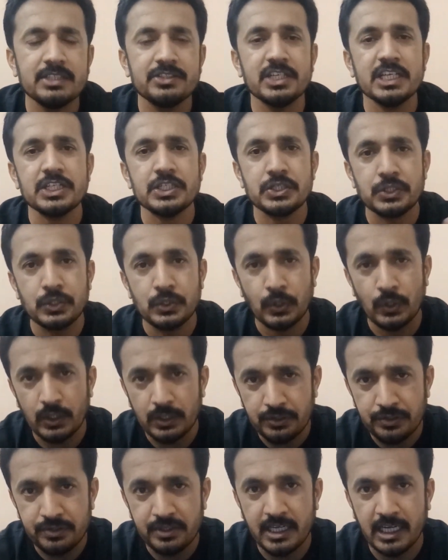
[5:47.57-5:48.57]
Just
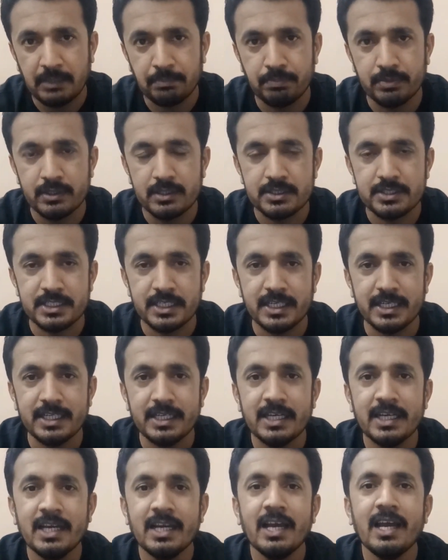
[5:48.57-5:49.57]
go to that
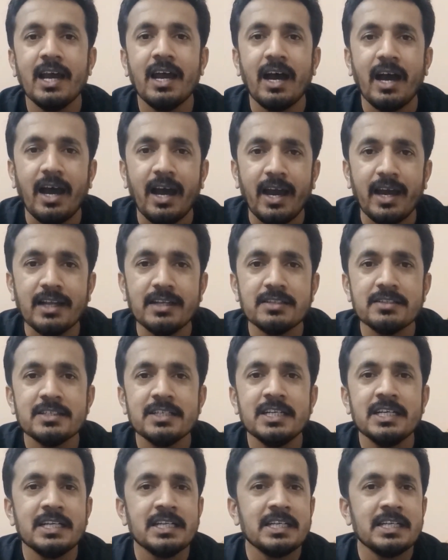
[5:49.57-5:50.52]
person and